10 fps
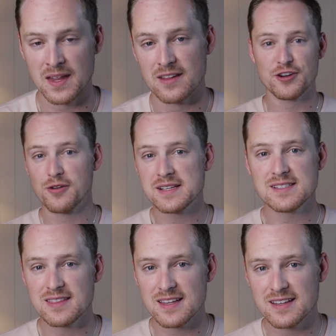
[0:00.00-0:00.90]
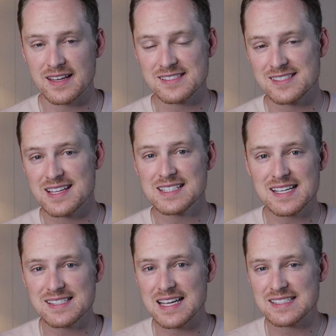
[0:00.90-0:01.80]
The crazy thing is, this
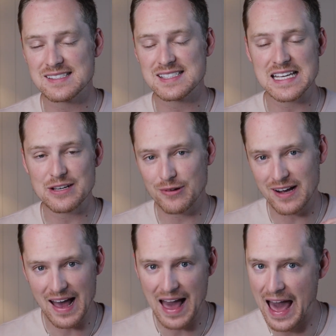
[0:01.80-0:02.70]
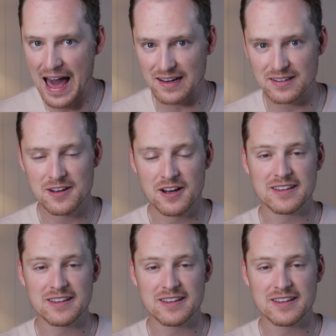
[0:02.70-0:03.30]
is a secret hack